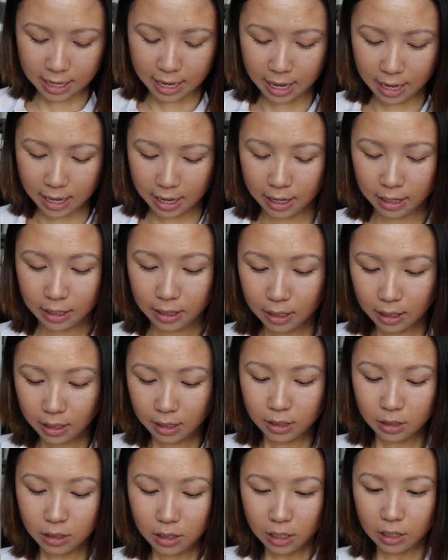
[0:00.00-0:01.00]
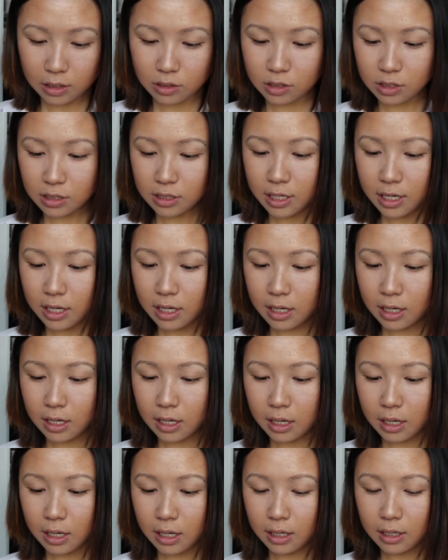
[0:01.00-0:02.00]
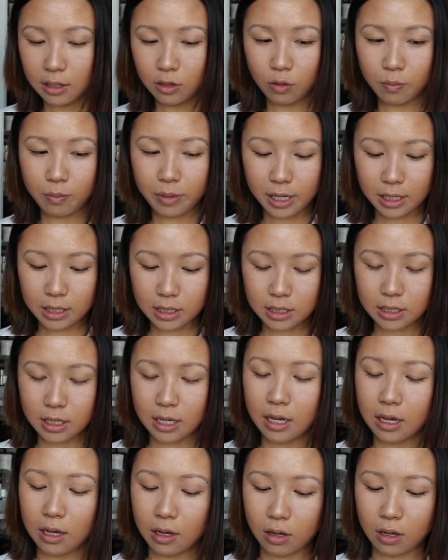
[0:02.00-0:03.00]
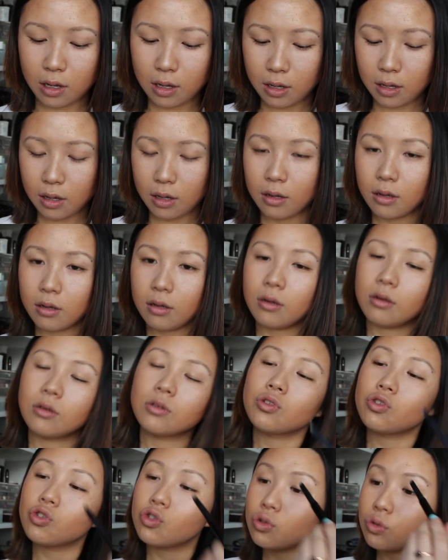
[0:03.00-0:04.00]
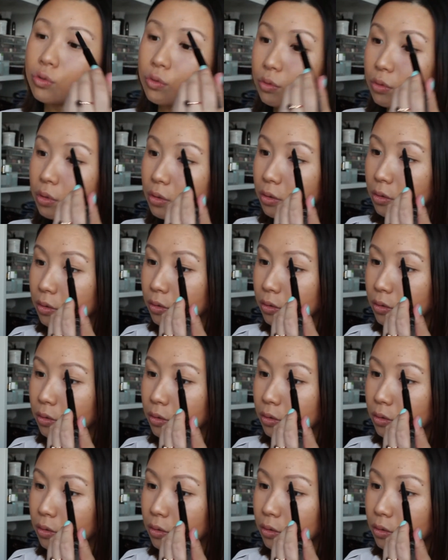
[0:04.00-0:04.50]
and I just take a little bit onto